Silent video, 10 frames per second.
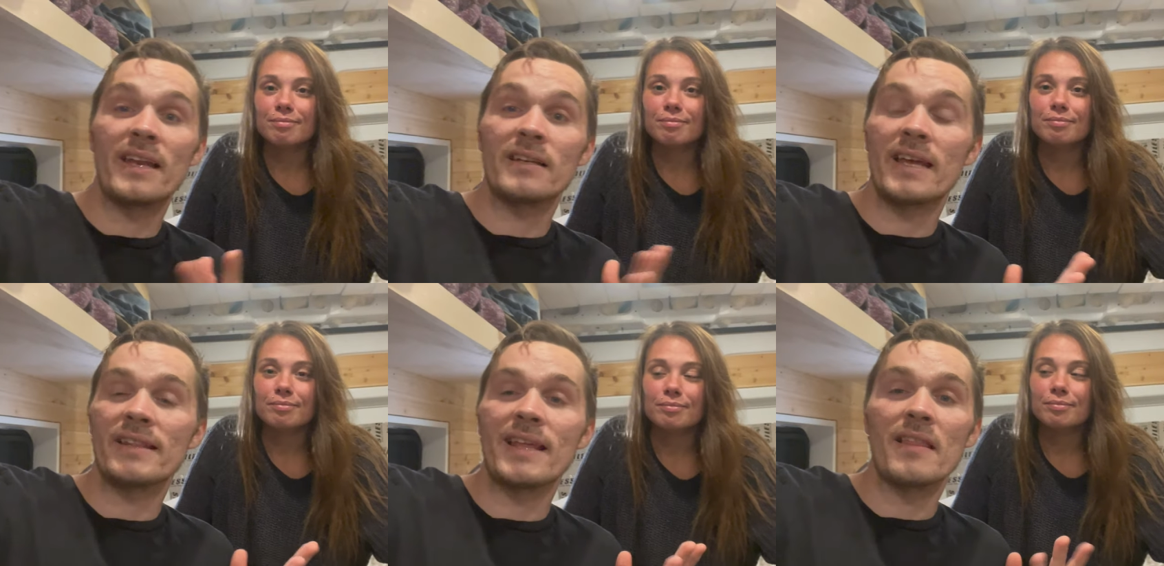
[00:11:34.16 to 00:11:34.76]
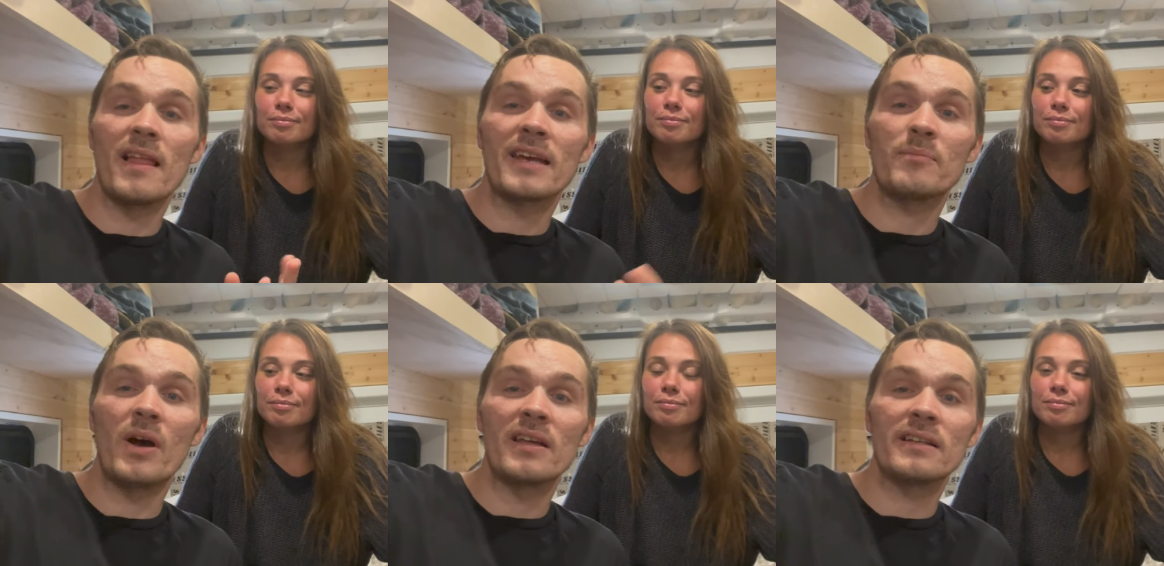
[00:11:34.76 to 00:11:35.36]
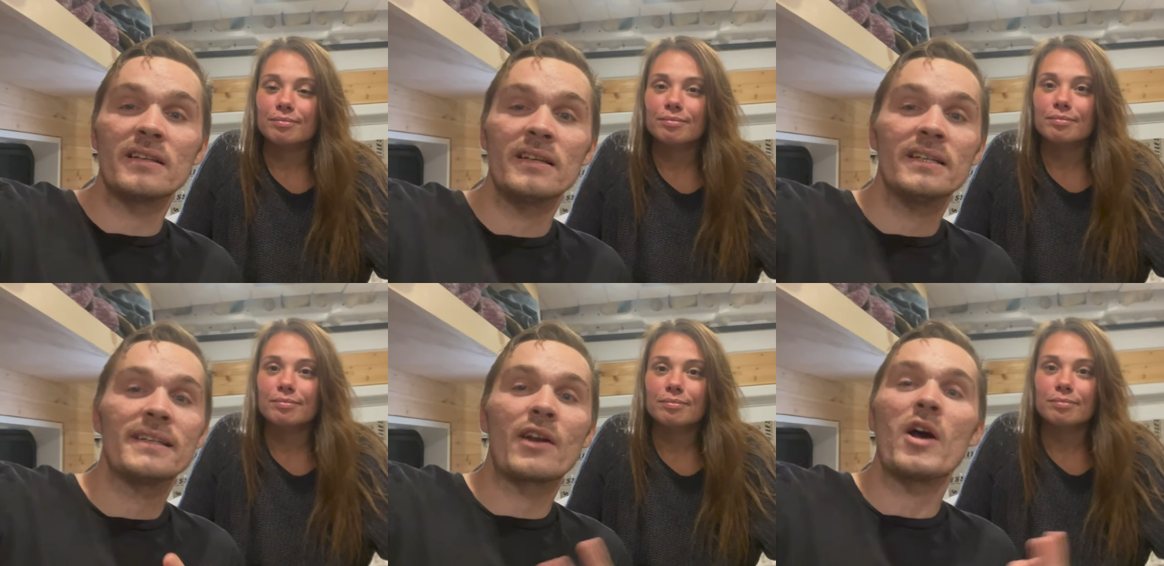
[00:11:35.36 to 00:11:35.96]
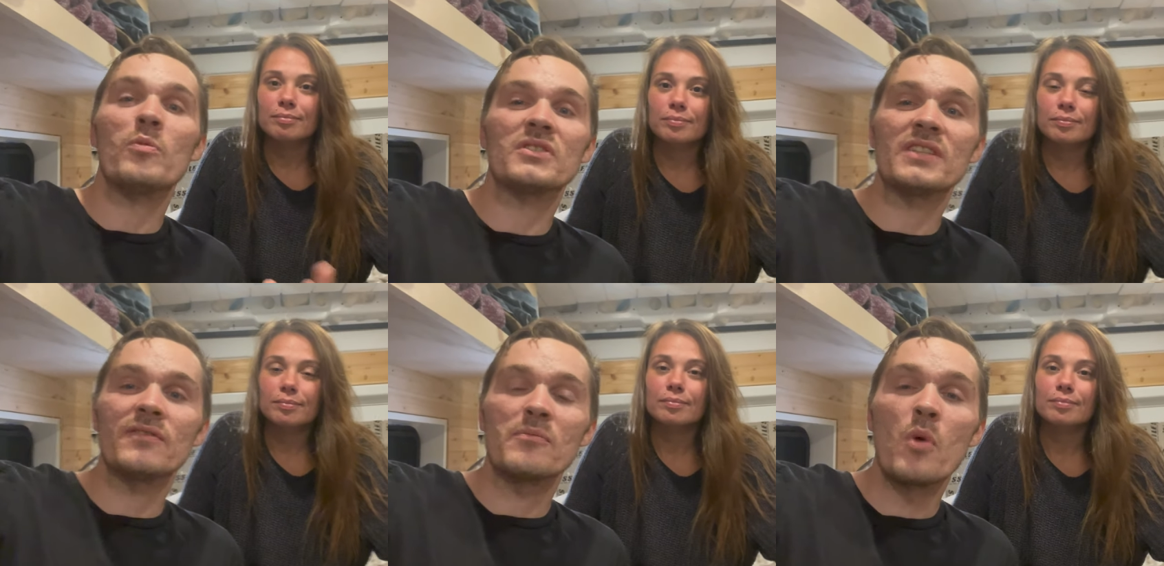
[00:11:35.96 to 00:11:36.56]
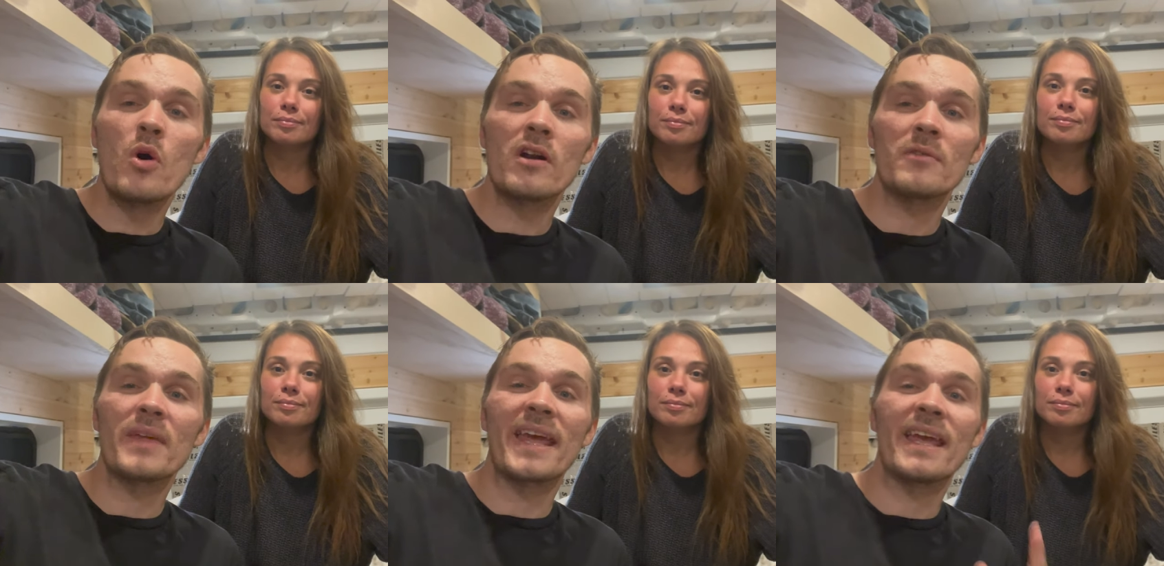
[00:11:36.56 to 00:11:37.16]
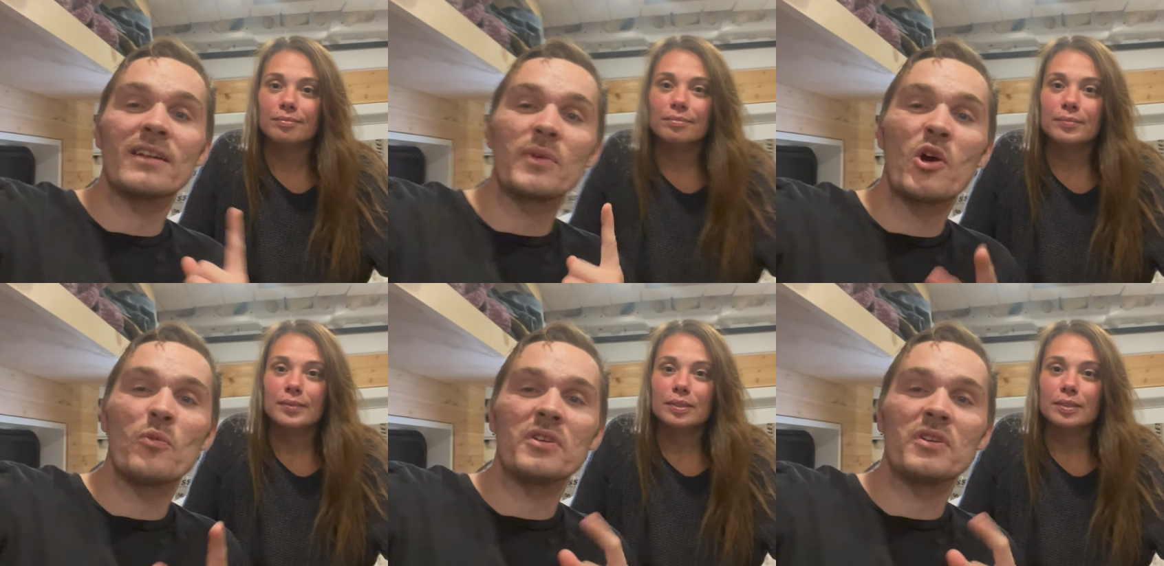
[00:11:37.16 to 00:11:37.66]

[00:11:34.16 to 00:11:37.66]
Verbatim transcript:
Speaker 1: and hit that like button, that'll help us even more. And we hope you